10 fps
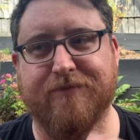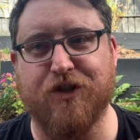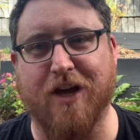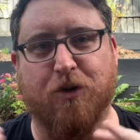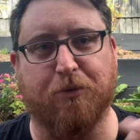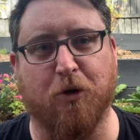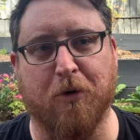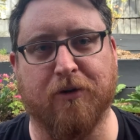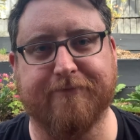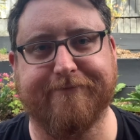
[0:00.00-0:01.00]
channel
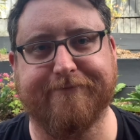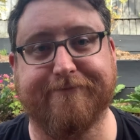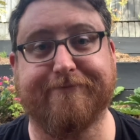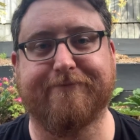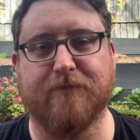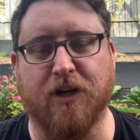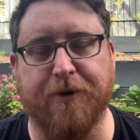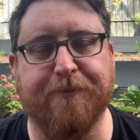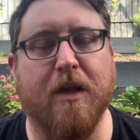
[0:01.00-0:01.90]
promo, you know.